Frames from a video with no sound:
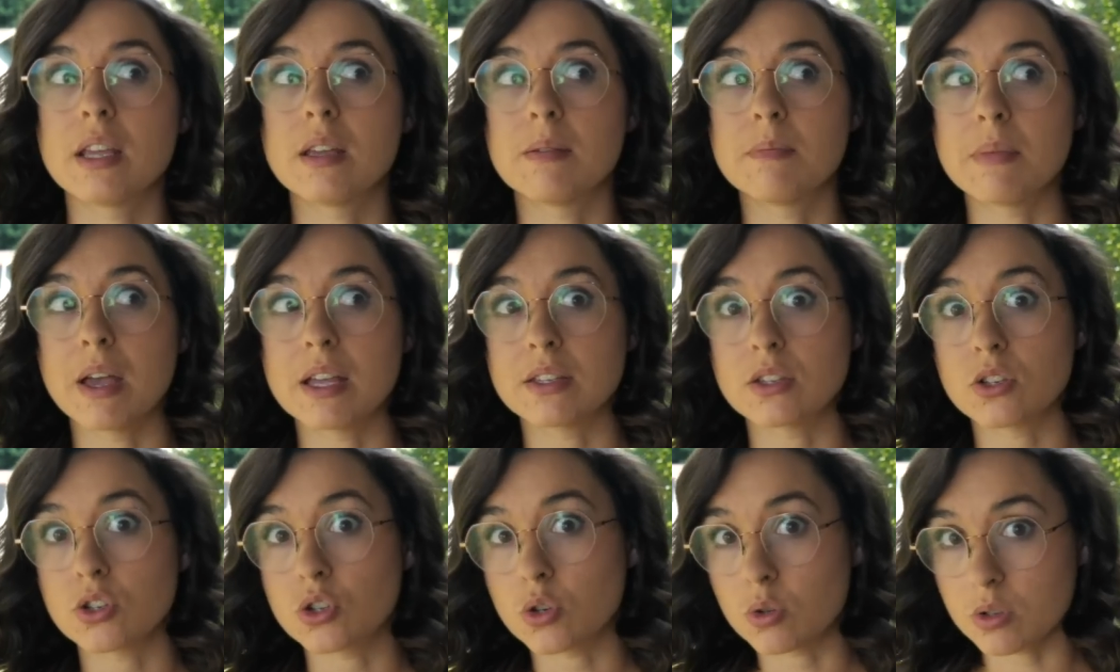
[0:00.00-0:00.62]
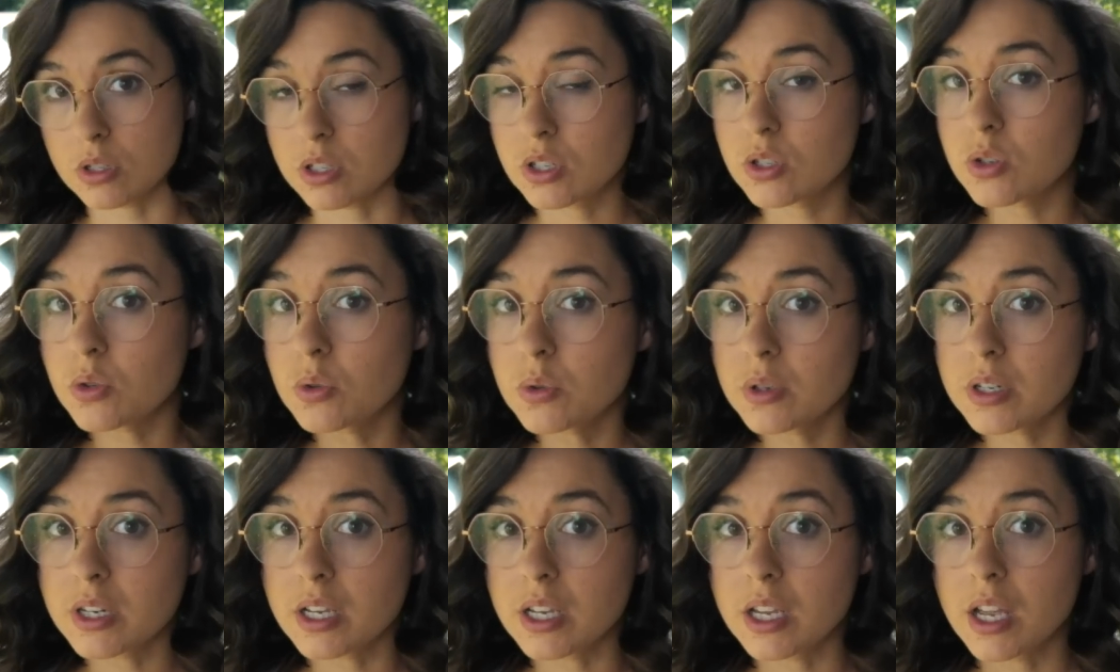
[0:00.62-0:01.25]
him as a short
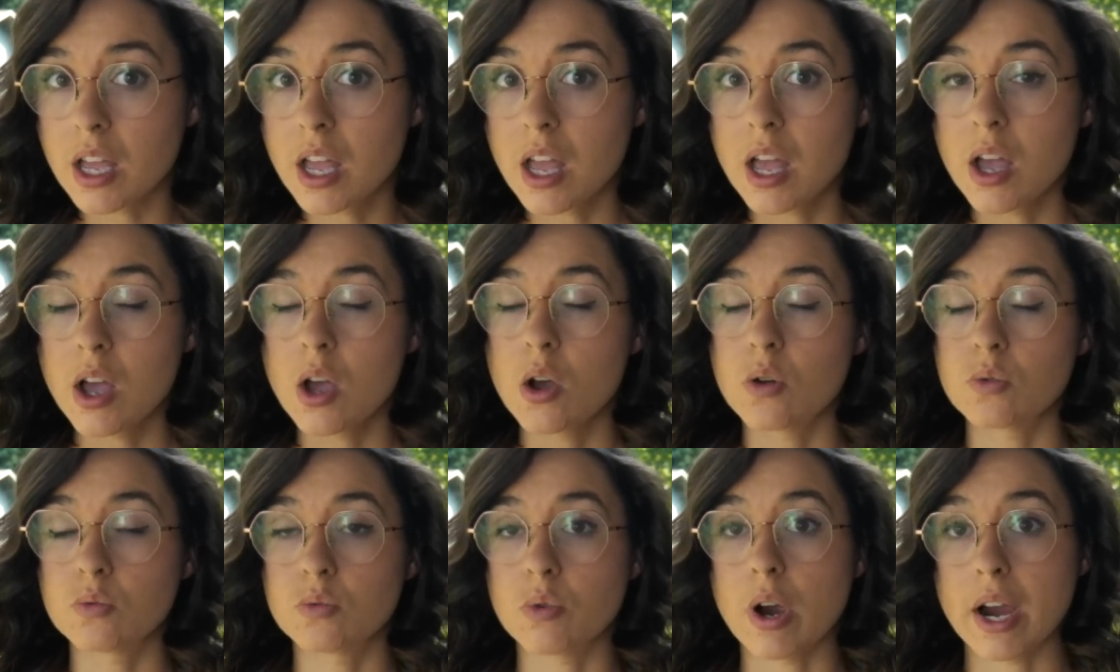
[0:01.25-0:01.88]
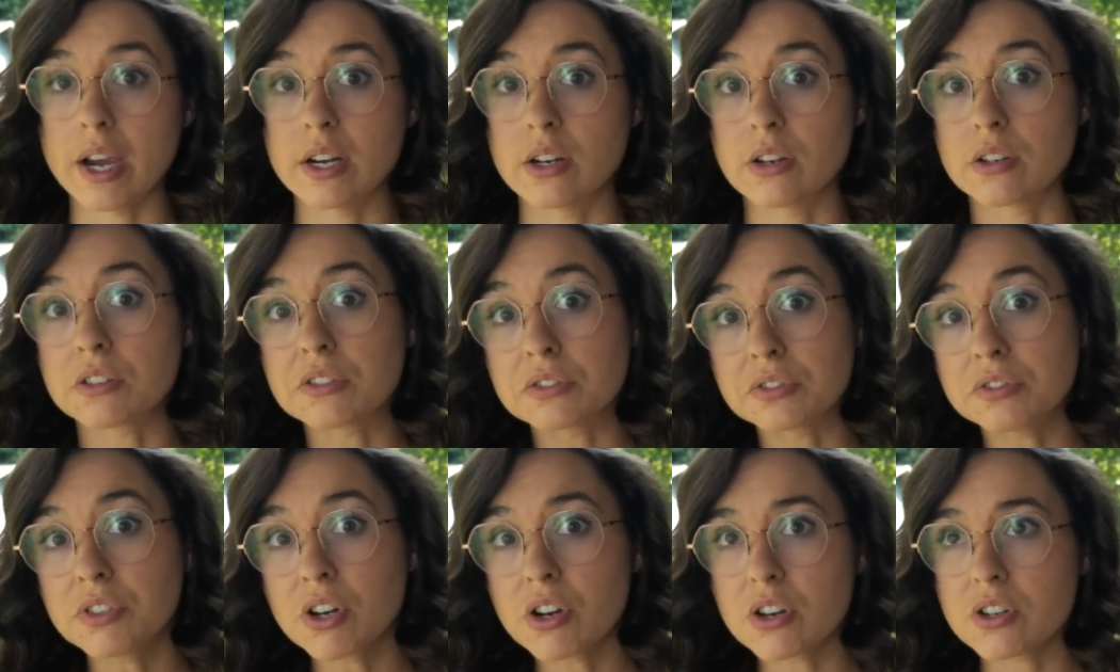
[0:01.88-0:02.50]
story writer
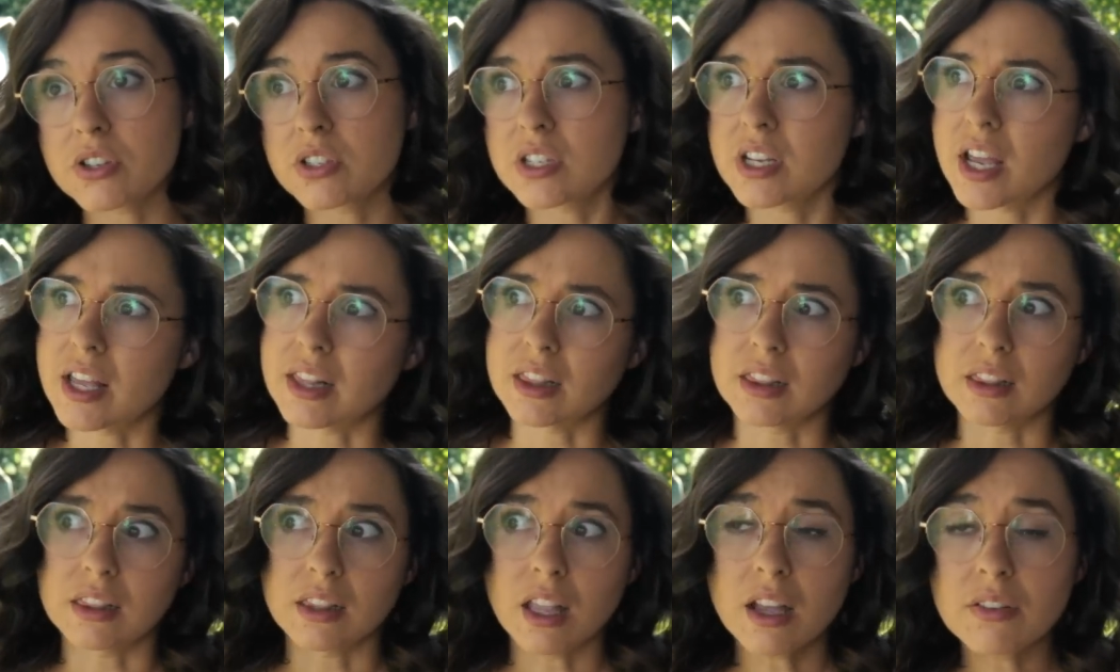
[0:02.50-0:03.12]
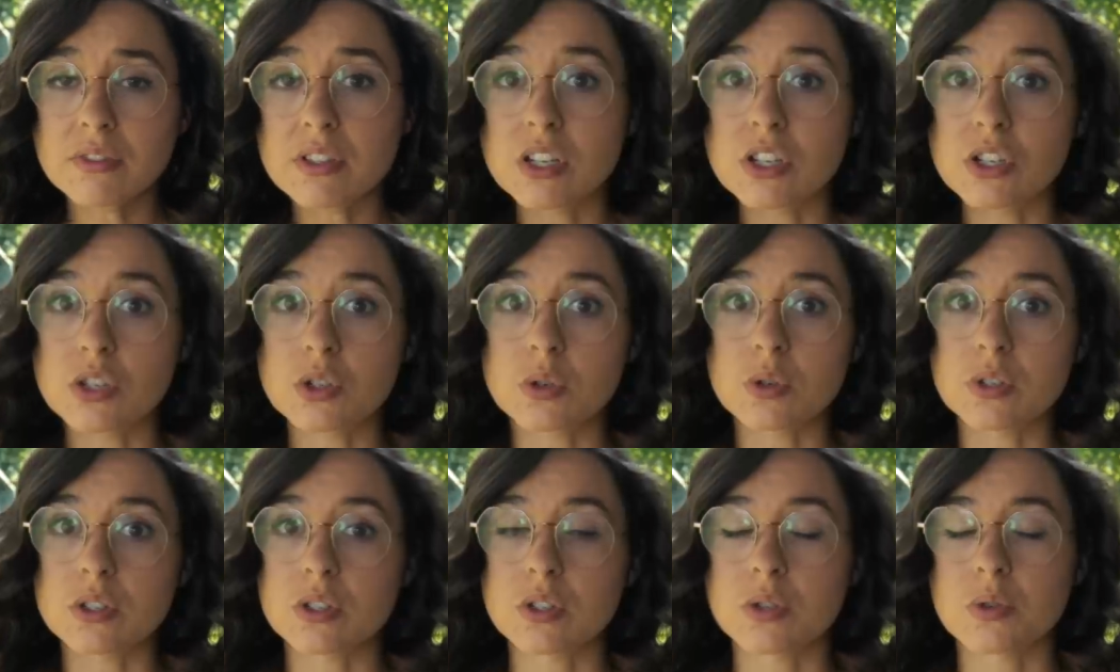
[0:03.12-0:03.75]
first and loved his
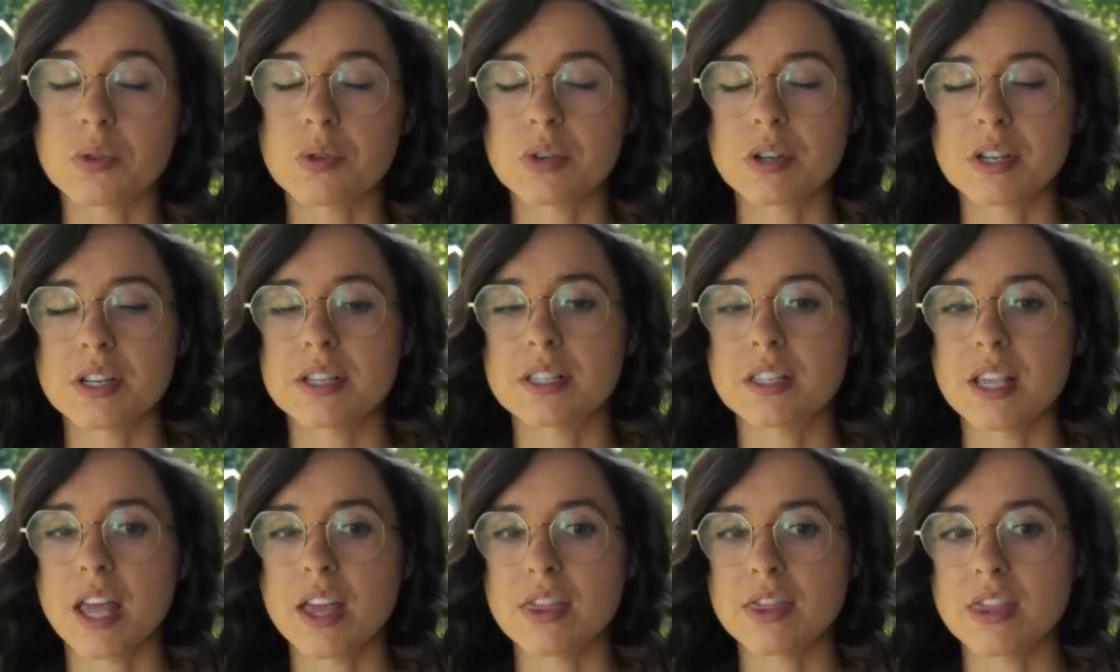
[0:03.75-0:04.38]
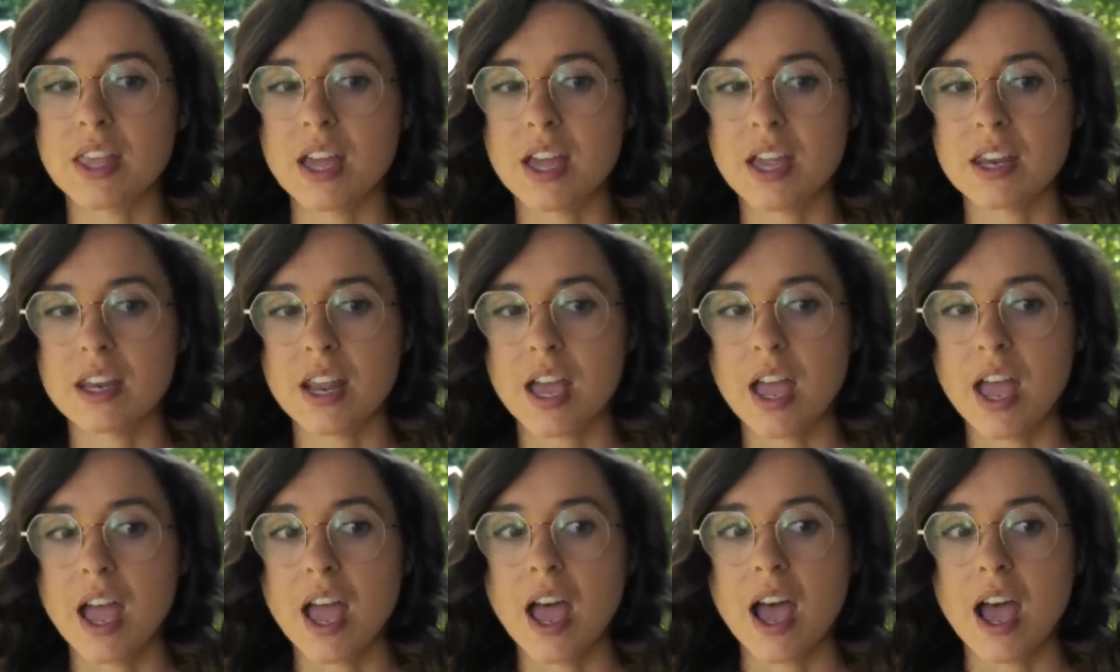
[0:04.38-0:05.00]
short stories, and then